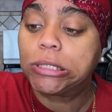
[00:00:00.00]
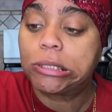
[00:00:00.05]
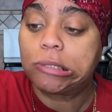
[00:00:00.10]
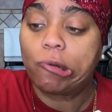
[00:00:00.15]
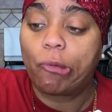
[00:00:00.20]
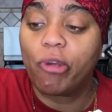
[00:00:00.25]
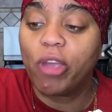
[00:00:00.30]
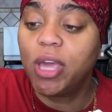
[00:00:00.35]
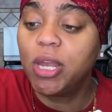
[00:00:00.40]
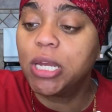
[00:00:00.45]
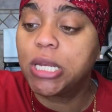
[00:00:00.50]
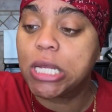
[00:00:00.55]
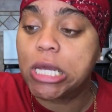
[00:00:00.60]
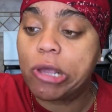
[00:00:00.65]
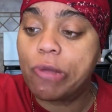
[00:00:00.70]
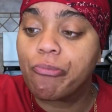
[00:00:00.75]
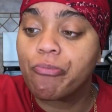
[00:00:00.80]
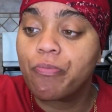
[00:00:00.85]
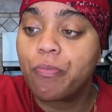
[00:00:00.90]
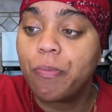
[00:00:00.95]
we get it
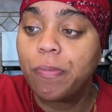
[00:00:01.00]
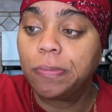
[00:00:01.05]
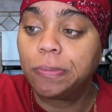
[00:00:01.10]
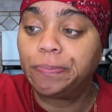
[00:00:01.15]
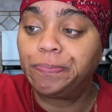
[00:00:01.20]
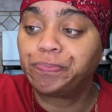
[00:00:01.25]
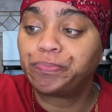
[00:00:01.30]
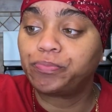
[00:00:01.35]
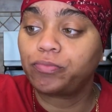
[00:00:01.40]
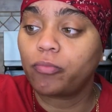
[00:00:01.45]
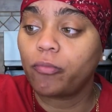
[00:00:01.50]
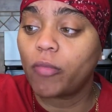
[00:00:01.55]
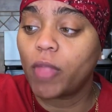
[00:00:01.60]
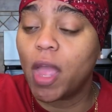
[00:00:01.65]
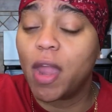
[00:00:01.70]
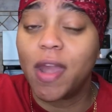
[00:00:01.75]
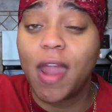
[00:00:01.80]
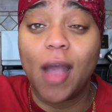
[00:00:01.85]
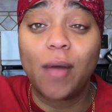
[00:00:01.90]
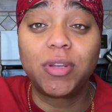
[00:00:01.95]
done,
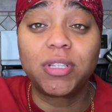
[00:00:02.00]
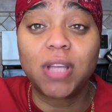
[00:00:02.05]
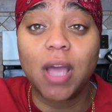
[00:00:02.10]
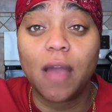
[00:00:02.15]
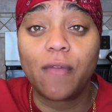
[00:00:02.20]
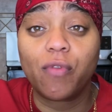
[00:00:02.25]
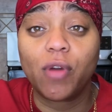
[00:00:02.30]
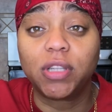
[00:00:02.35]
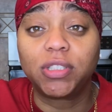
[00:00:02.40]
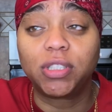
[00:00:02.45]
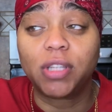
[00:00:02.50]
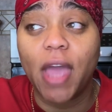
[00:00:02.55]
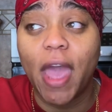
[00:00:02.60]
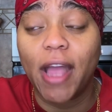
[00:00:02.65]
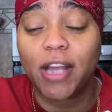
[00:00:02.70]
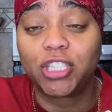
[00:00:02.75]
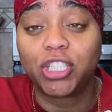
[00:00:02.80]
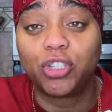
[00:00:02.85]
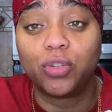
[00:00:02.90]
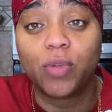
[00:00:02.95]
and now it's time for us to
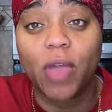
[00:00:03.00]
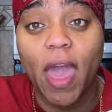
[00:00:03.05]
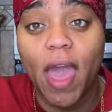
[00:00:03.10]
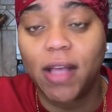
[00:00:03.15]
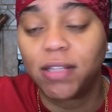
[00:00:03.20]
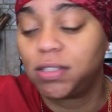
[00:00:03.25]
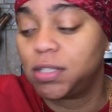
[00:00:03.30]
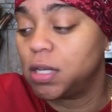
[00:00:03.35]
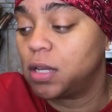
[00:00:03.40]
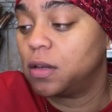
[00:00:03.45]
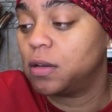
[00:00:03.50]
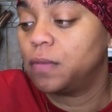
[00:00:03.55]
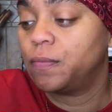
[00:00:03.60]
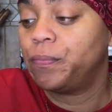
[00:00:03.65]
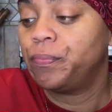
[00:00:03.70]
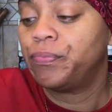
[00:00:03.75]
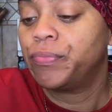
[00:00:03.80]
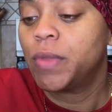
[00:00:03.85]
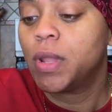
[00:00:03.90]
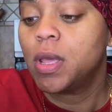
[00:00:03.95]
actually do casting.
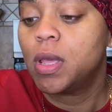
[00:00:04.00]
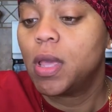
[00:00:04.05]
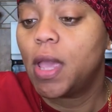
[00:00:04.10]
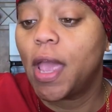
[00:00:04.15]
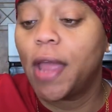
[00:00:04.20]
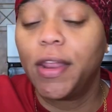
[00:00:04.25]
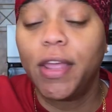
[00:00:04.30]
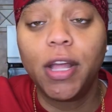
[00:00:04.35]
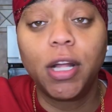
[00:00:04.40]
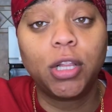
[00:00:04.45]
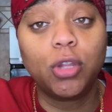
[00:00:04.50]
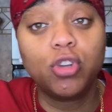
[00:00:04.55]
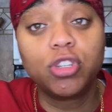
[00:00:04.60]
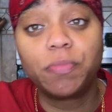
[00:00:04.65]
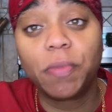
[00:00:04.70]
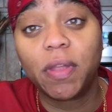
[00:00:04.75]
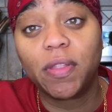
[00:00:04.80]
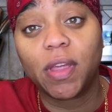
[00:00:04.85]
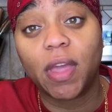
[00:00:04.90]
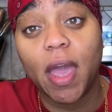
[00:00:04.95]
And he includes
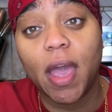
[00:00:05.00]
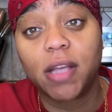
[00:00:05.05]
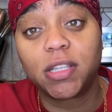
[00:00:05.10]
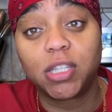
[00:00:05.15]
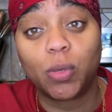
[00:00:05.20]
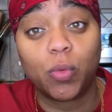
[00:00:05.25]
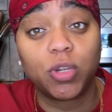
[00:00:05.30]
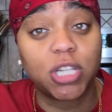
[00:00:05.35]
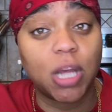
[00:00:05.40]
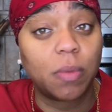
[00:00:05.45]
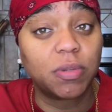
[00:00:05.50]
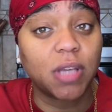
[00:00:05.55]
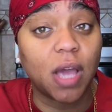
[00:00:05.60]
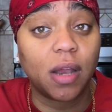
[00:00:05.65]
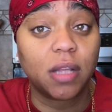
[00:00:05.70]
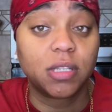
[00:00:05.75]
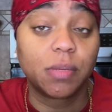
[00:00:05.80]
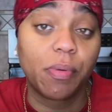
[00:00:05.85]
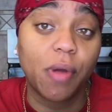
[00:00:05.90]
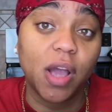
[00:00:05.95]
me in the casting, which I was kind
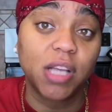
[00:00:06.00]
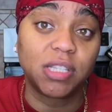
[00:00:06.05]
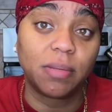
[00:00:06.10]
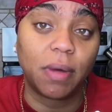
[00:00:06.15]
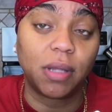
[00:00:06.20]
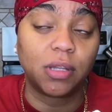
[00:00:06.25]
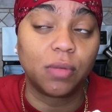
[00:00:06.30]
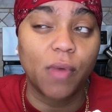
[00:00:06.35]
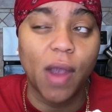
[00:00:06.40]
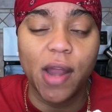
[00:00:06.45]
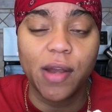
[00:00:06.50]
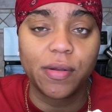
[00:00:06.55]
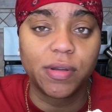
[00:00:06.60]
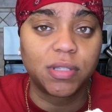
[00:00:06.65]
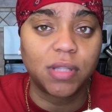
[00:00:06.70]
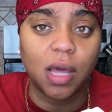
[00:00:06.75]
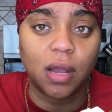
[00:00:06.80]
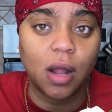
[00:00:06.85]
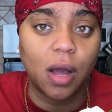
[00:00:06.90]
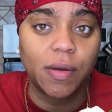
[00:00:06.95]
of surprised about. The writer is
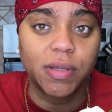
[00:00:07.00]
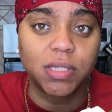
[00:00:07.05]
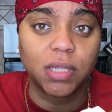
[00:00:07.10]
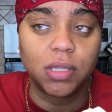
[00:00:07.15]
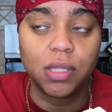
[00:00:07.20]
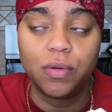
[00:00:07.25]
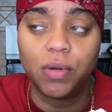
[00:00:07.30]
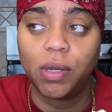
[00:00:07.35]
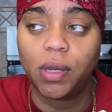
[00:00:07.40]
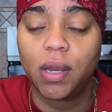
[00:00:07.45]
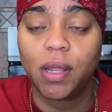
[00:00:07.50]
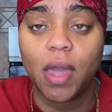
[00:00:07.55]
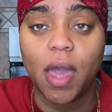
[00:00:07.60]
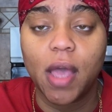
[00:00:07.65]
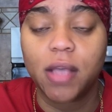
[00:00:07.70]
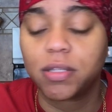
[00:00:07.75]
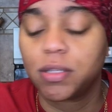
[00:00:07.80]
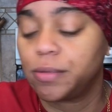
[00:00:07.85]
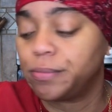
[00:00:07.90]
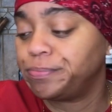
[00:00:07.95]
not always included in the
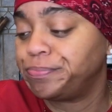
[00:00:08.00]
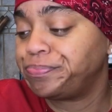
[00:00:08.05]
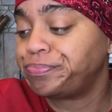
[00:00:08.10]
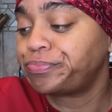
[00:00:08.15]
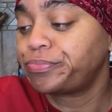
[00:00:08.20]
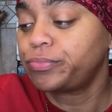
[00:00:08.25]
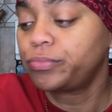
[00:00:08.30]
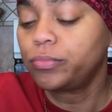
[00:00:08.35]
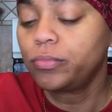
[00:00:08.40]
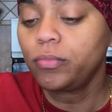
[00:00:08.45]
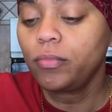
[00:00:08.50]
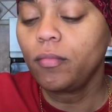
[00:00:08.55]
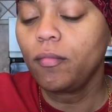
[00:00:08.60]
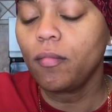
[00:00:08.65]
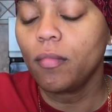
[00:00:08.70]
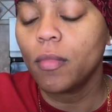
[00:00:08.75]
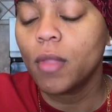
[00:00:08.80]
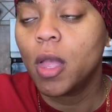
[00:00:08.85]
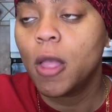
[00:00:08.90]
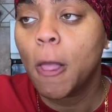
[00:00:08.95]
casting.
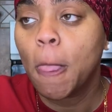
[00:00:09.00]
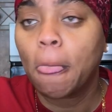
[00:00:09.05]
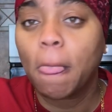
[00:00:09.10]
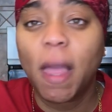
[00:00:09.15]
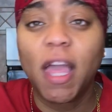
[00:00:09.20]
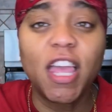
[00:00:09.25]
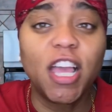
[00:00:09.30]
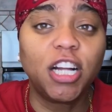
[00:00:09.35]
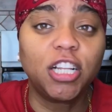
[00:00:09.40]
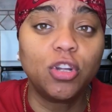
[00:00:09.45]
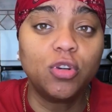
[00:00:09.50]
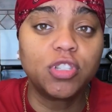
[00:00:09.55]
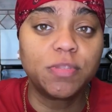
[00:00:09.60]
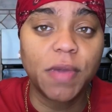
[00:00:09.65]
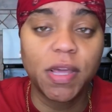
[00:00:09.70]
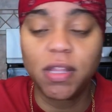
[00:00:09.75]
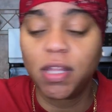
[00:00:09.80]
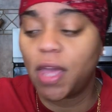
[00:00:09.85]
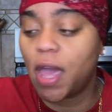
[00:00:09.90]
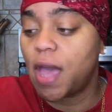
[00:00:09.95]
He includes me
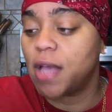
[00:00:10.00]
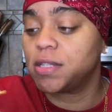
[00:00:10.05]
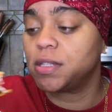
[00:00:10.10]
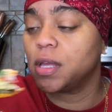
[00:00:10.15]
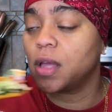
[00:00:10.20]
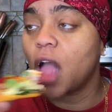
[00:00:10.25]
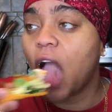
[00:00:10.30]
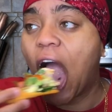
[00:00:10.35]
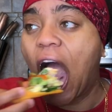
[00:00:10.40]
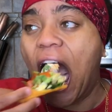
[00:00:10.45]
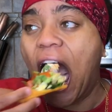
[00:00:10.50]
in the casting.